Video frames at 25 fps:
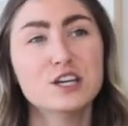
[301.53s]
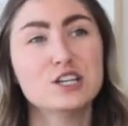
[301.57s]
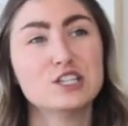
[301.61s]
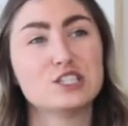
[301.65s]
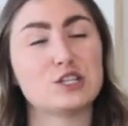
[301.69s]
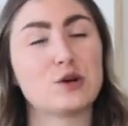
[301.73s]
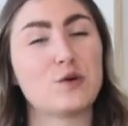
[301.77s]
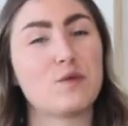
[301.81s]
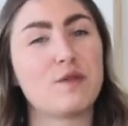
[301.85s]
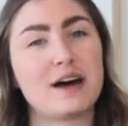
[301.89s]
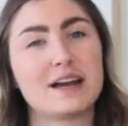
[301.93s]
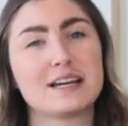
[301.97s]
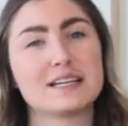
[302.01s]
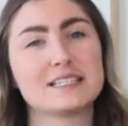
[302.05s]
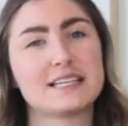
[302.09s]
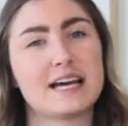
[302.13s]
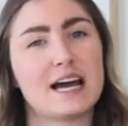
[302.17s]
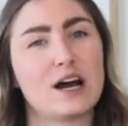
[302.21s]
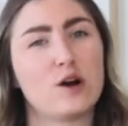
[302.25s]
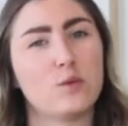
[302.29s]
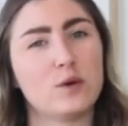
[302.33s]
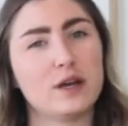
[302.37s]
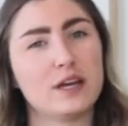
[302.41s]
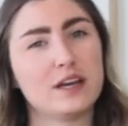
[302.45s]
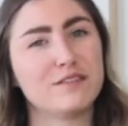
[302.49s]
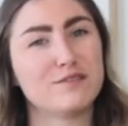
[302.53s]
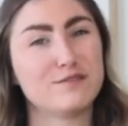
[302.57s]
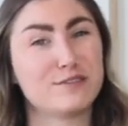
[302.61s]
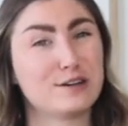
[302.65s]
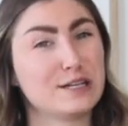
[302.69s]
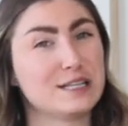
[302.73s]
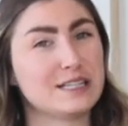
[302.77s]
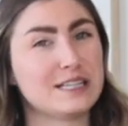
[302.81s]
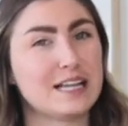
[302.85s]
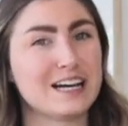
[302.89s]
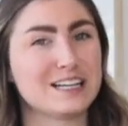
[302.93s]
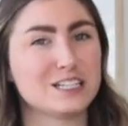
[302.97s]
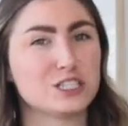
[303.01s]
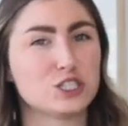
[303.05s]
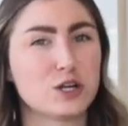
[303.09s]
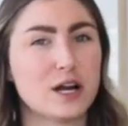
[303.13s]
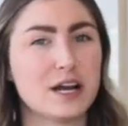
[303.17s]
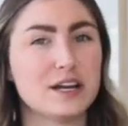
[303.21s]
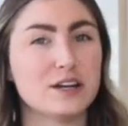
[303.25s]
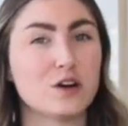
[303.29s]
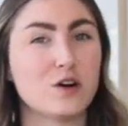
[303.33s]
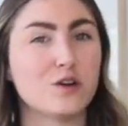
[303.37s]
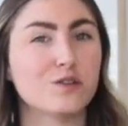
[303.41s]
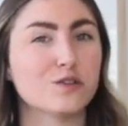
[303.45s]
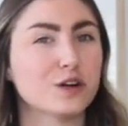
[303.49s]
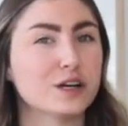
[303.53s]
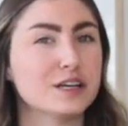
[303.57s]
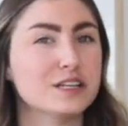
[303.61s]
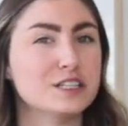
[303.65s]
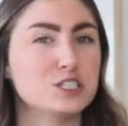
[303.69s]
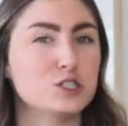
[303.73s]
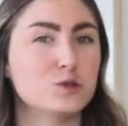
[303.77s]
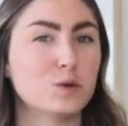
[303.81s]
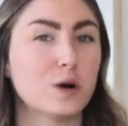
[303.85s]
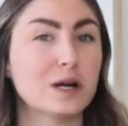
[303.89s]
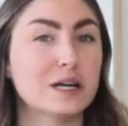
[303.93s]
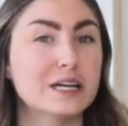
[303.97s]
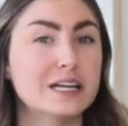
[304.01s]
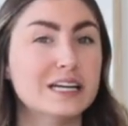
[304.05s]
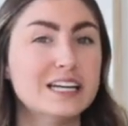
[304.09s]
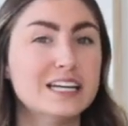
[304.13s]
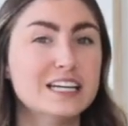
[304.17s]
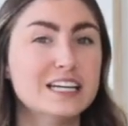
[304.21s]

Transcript: So that is how we converted that trend over into our